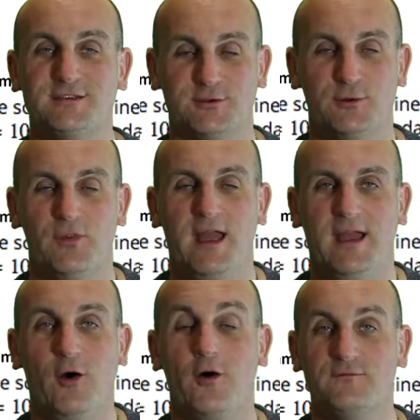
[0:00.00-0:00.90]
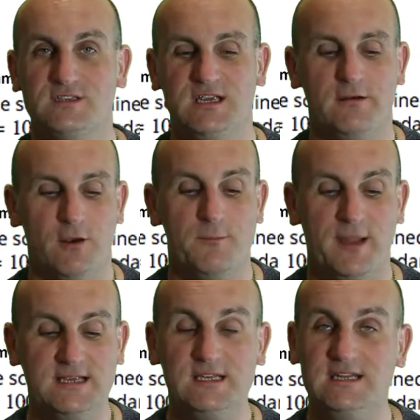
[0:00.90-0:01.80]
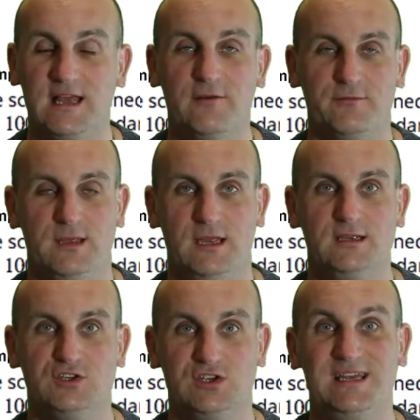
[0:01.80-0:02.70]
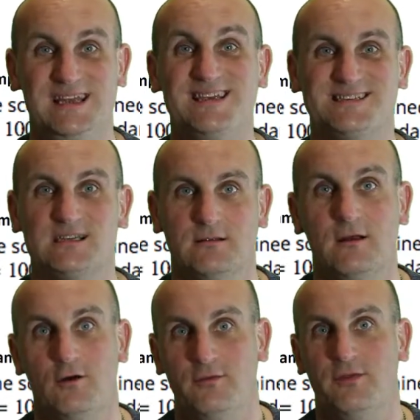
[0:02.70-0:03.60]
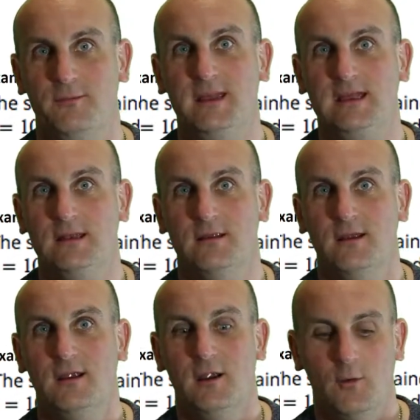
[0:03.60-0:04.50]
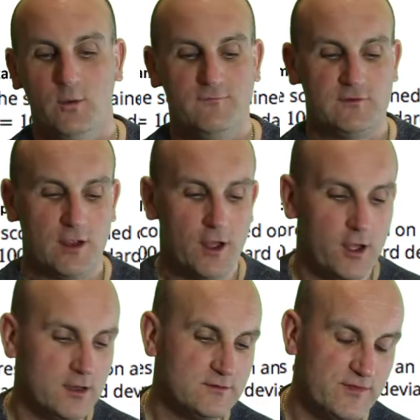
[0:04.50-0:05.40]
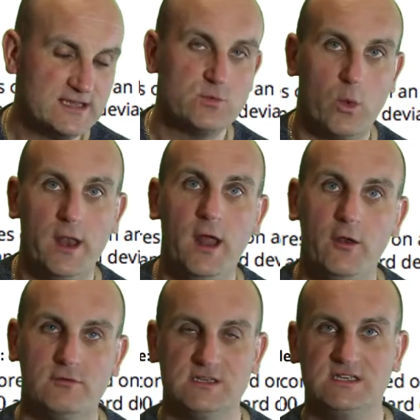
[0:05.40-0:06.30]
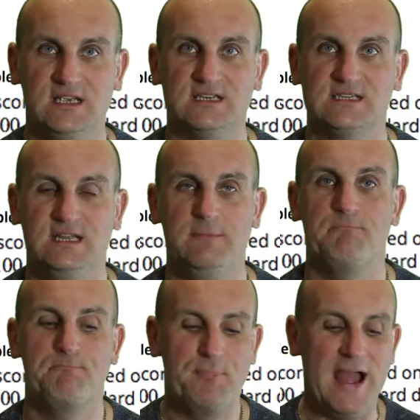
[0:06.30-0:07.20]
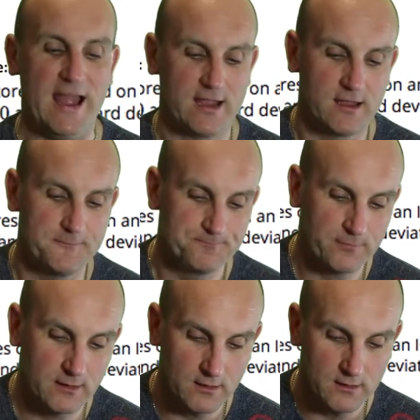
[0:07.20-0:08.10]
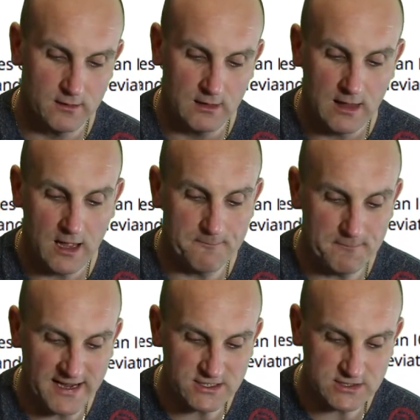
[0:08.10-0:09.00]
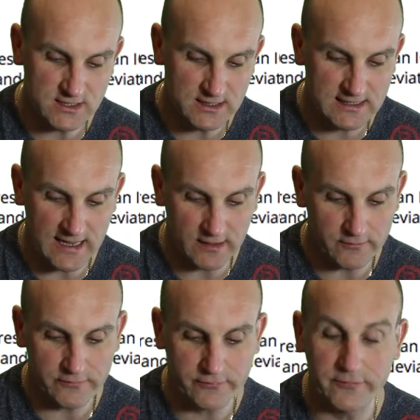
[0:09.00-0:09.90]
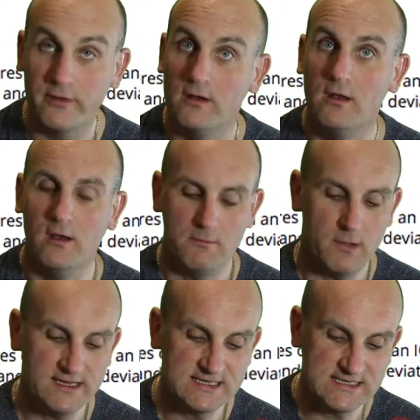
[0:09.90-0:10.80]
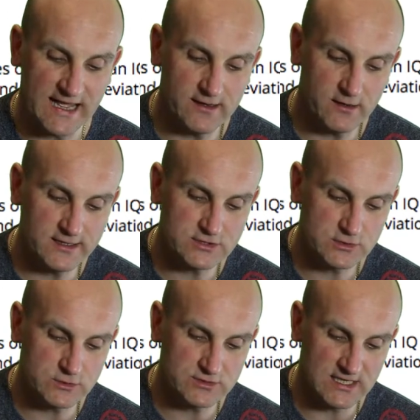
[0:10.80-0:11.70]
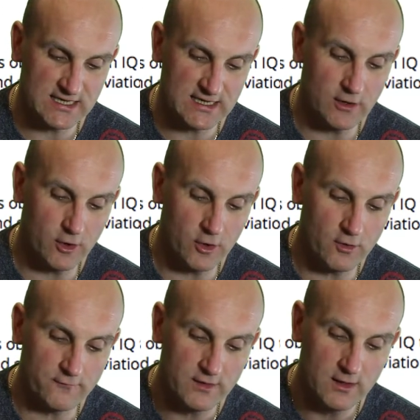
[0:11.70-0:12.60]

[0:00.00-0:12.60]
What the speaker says: score there of 0 basically tells me she is on the mean. We've turned this 160 back and matched it against my standardized scores here of